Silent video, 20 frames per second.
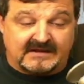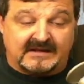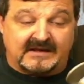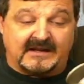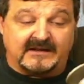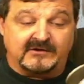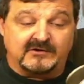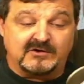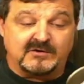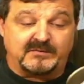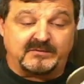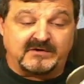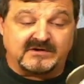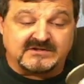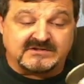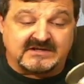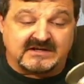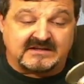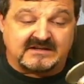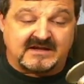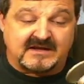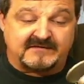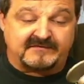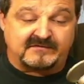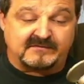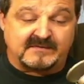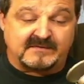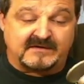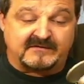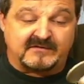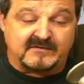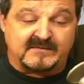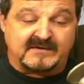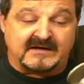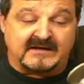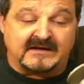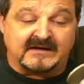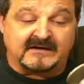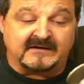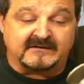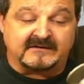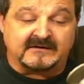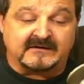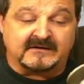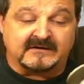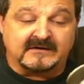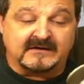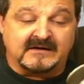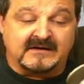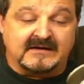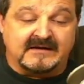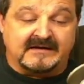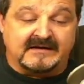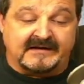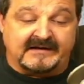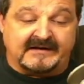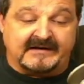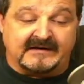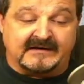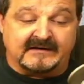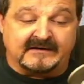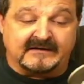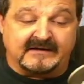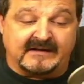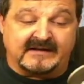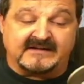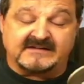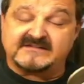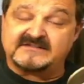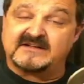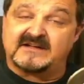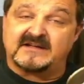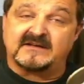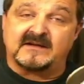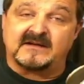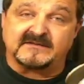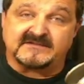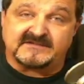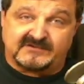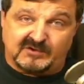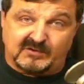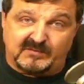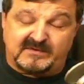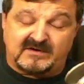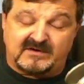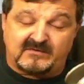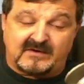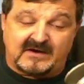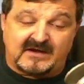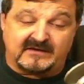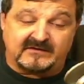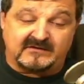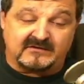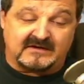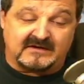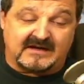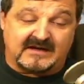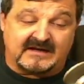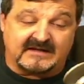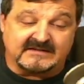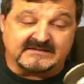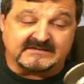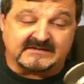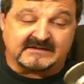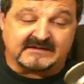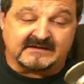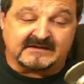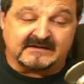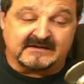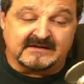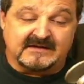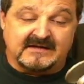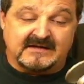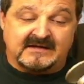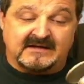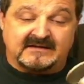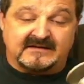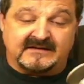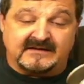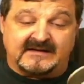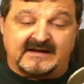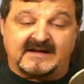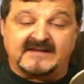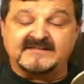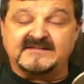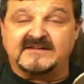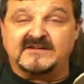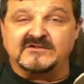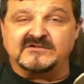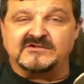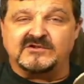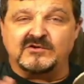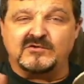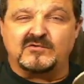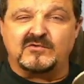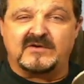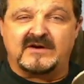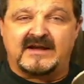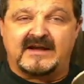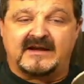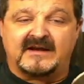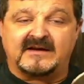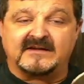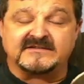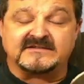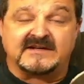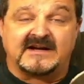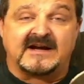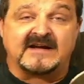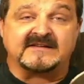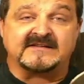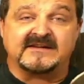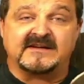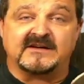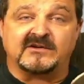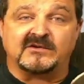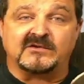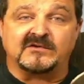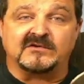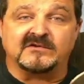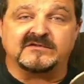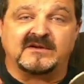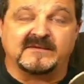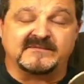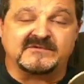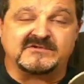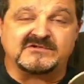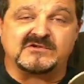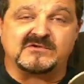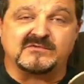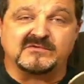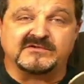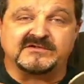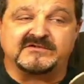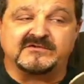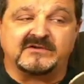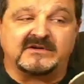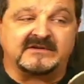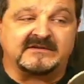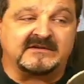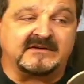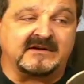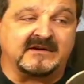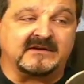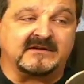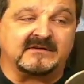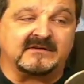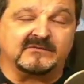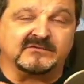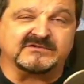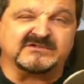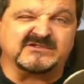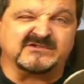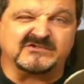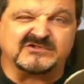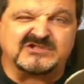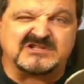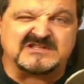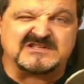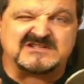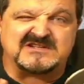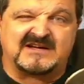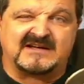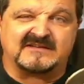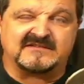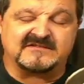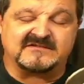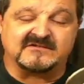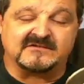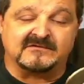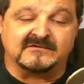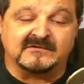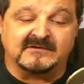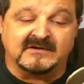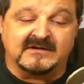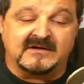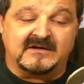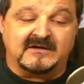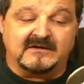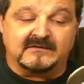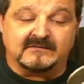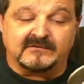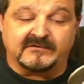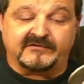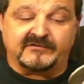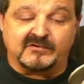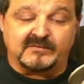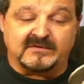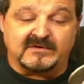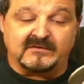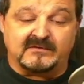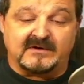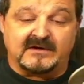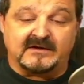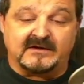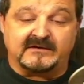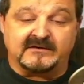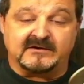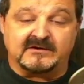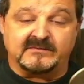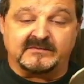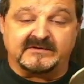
I do appreciate that from everybody out there. Like I said, I'll still be around, you guys. The guys in this Google Hangouts, guys and girls, I'm sure we'll still get together and we'll still chit-chat, so we'll still be around there.